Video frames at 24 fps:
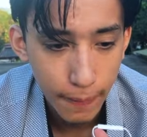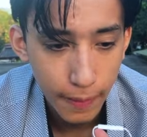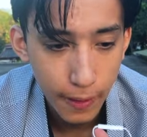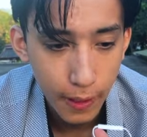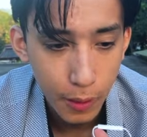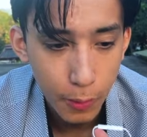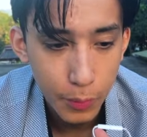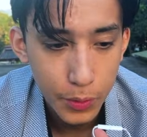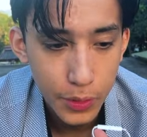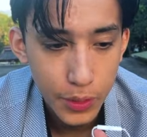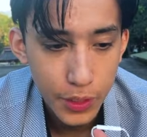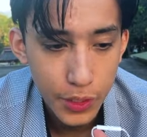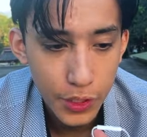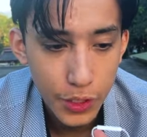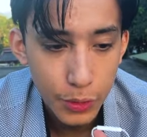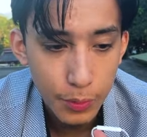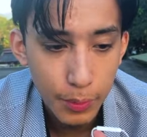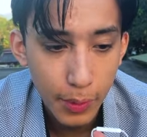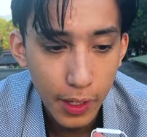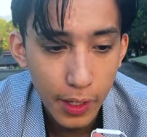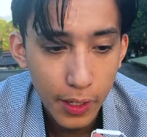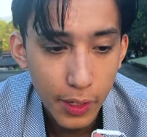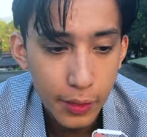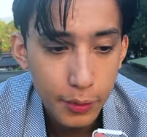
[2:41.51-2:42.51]
I was
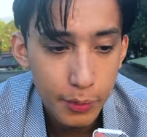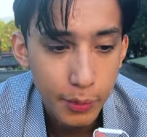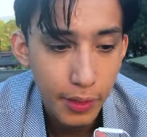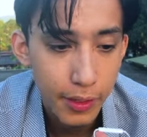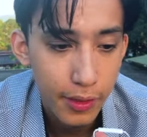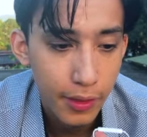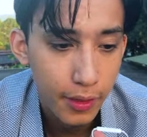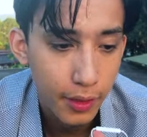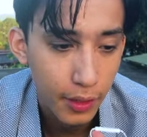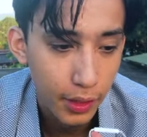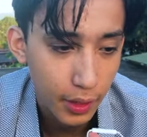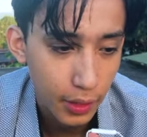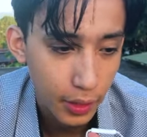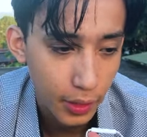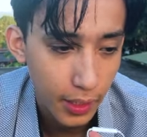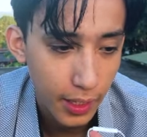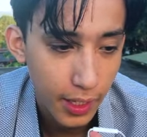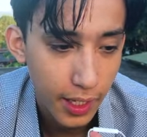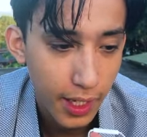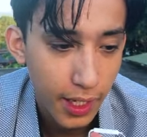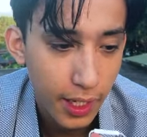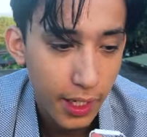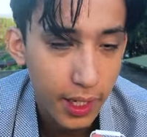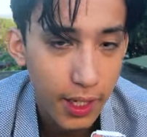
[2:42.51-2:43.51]
inspired by the
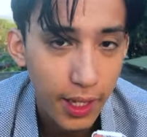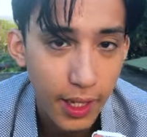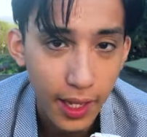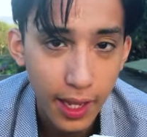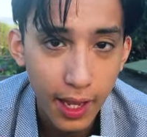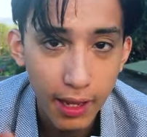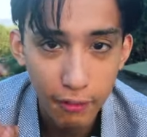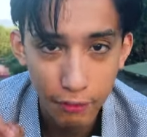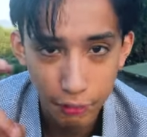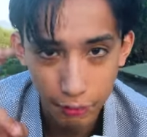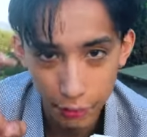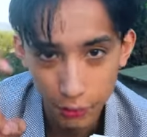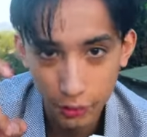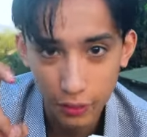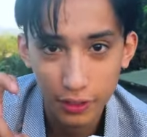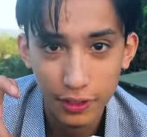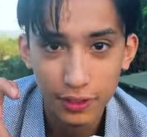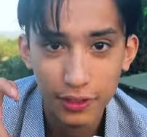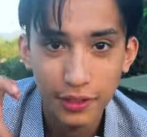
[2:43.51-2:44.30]
effort